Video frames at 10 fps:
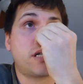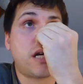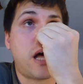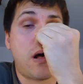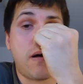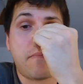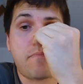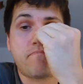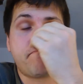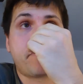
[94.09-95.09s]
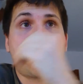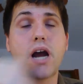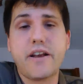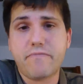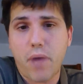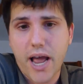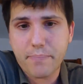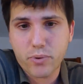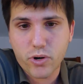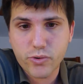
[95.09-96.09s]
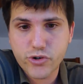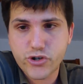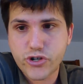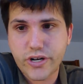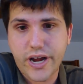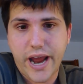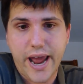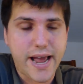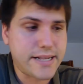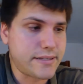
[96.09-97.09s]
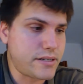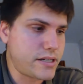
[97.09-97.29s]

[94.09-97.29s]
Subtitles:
kind of my approach and